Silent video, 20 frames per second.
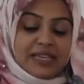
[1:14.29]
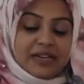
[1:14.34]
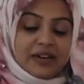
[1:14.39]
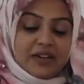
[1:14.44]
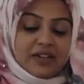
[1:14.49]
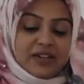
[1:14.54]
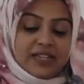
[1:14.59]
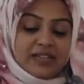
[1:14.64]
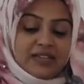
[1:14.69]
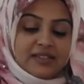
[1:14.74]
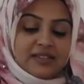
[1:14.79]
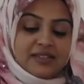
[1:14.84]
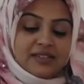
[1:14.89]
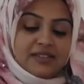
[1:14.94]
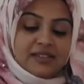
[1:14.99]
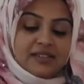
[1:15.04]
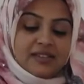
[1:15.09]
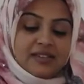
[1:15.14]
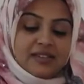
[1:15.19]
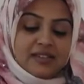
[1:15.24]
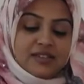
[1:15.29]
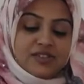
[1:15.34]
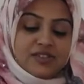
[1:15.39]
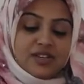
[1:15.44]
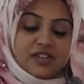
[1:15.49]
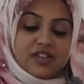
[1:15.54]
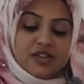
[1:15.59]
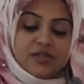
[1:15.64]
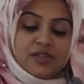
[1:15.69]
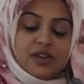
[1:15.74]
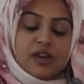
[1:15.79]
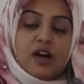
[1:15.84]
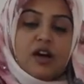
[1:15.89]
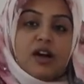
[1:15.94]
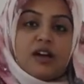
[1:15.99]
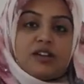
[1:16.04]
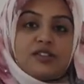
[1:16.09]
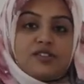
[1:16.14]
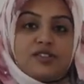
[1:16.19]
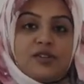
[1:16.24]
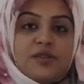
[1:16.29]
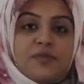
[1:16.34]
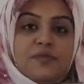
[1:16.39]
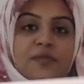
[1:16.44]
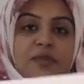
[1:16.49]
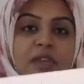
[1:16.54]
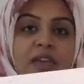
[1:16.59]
on his journey on the ark. So